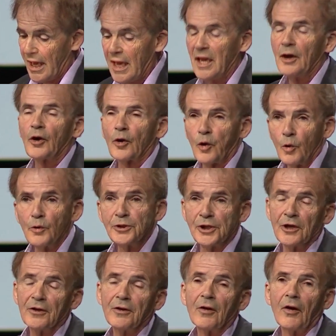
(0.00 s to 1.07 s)

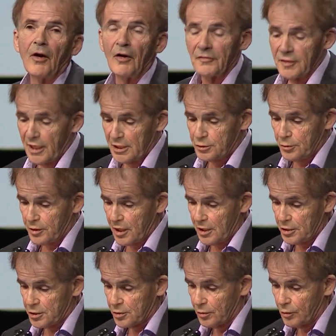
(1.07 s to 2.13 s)
inclusion of an
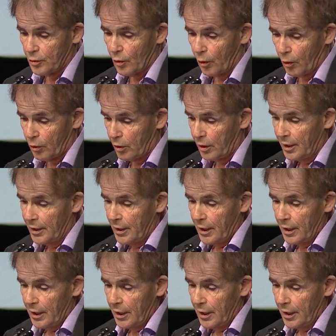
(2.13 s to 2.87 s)
education goal